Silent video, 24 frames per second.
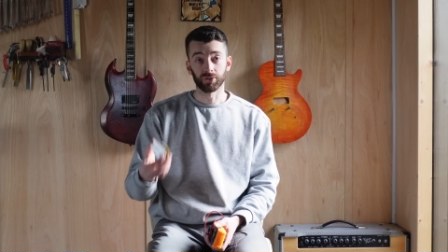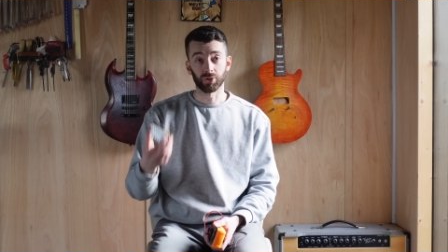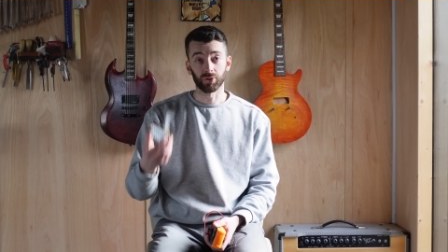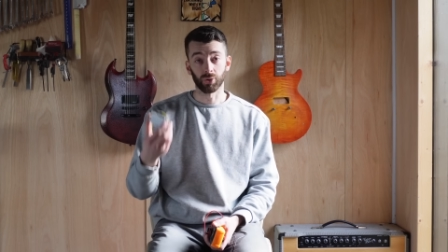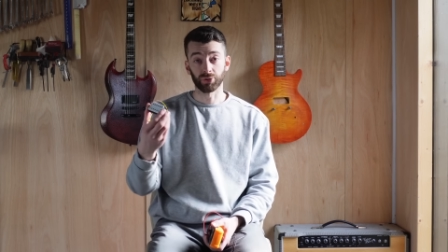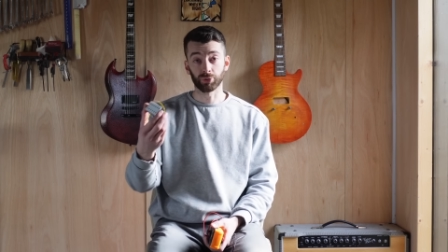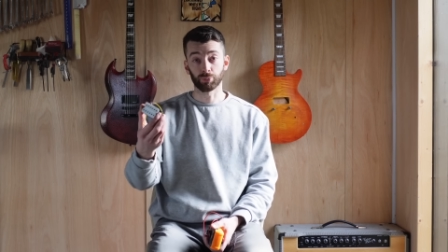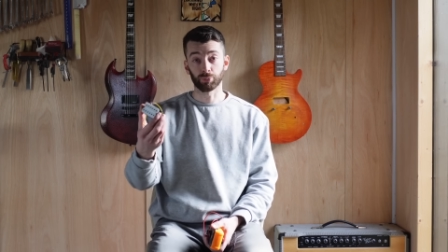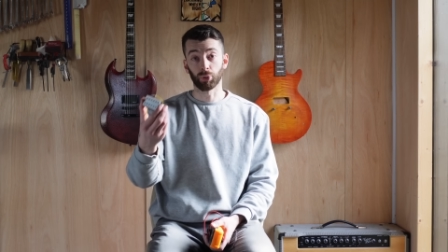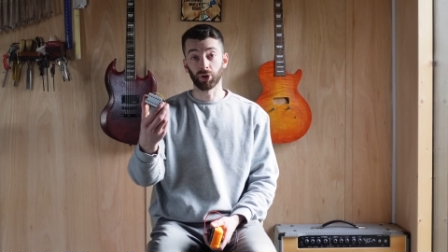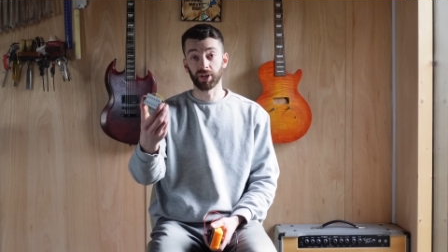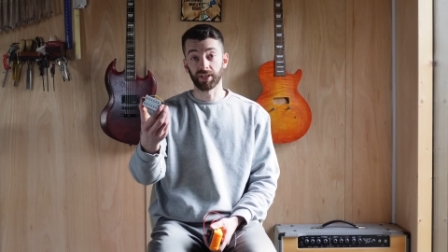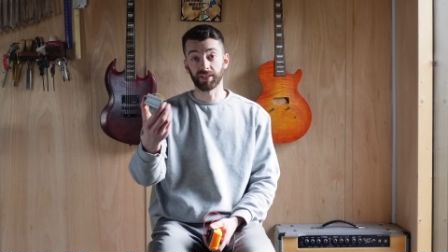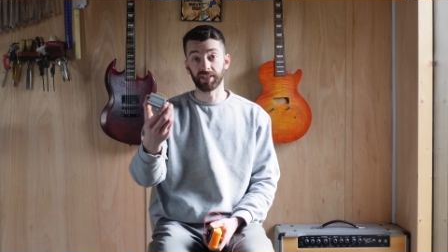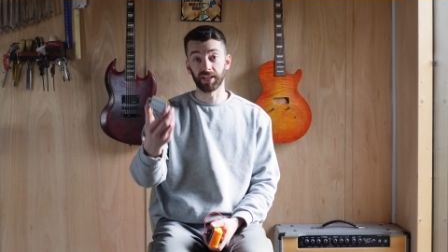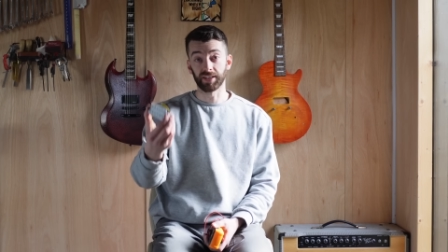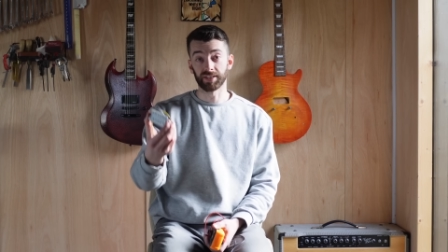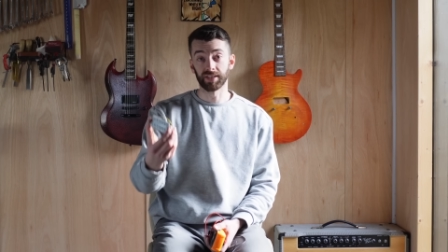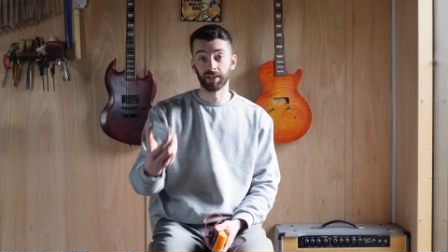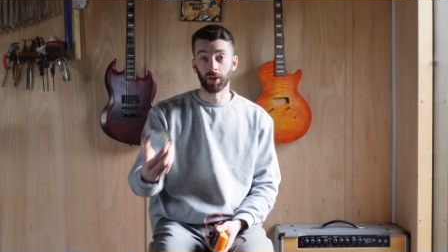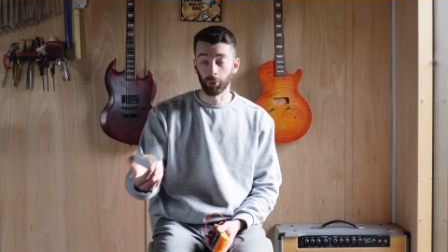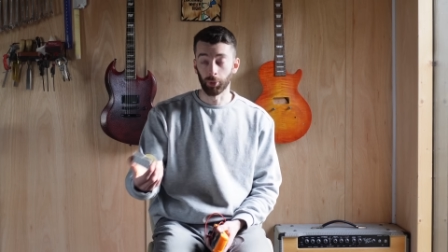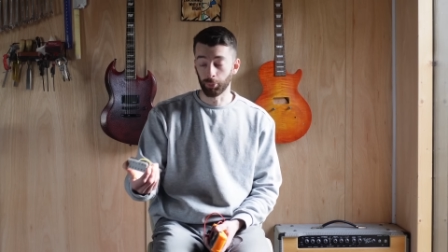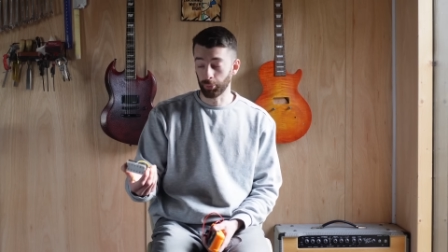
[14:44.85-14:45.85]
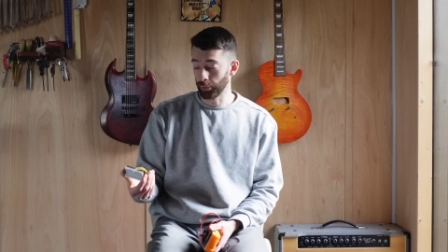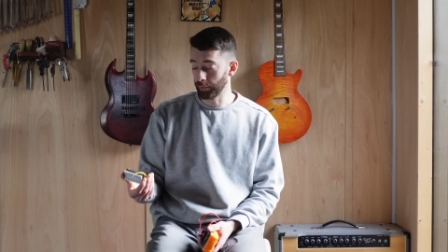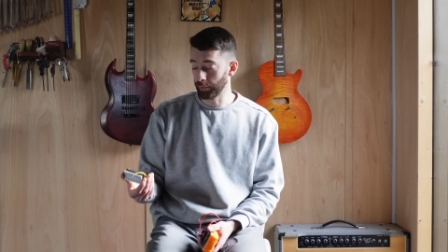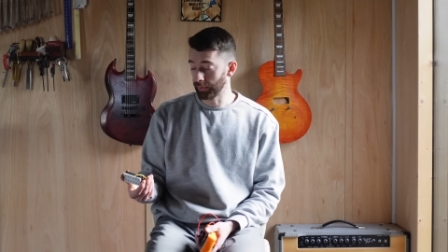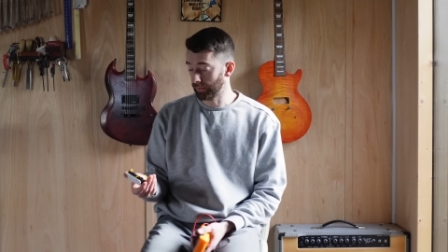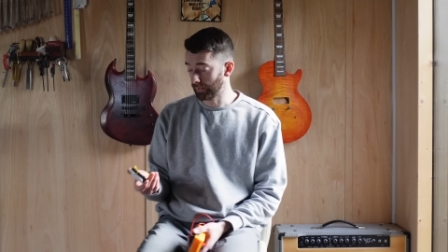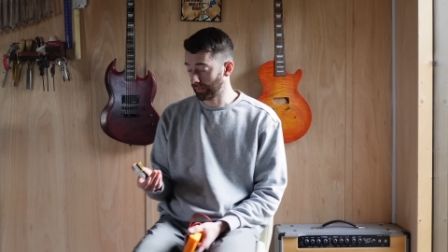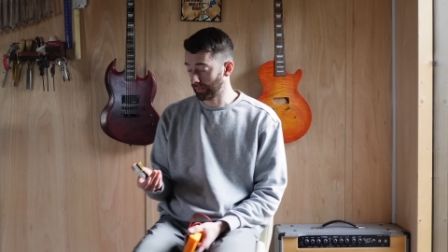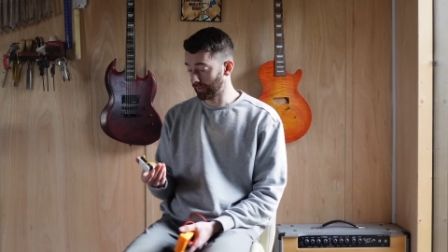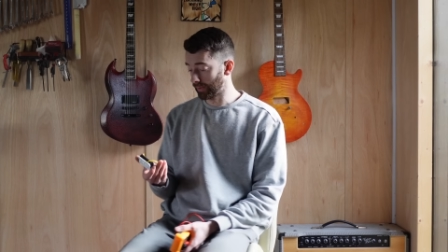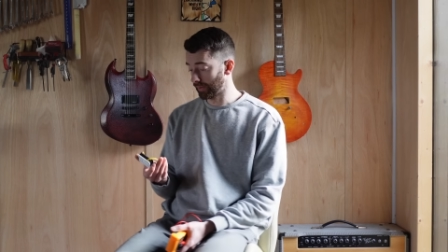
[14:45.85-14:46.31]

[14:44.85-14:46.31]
so it's pretty decent output.